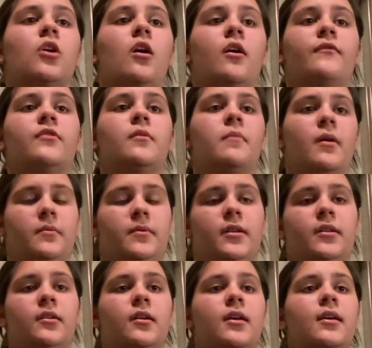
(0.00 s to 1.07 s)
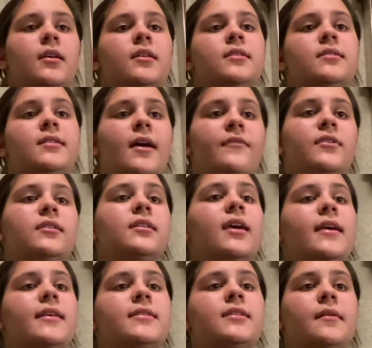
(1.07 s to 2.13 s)
off your pumpkin. Seventh,
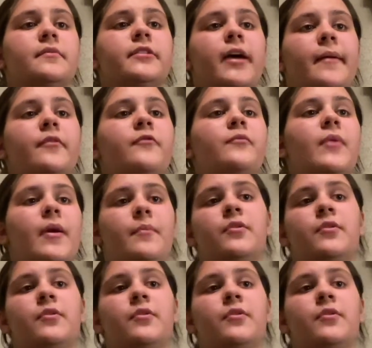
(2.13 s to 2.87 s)
get some type of paper